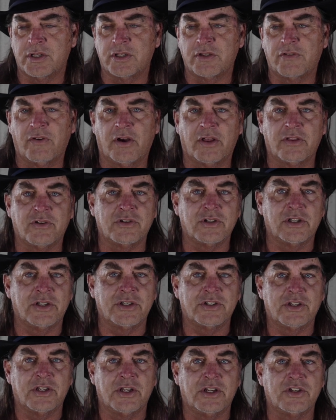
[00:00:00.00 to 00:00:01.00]
His father's
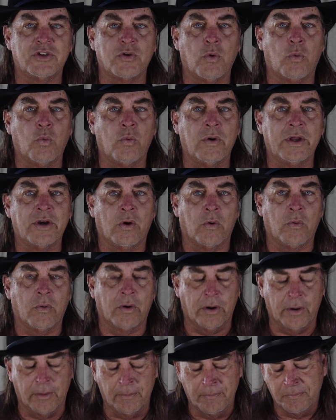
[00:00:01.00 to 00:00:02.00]
listed as a
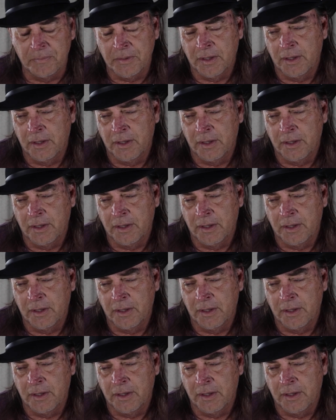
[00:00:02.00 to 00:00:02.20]
widower.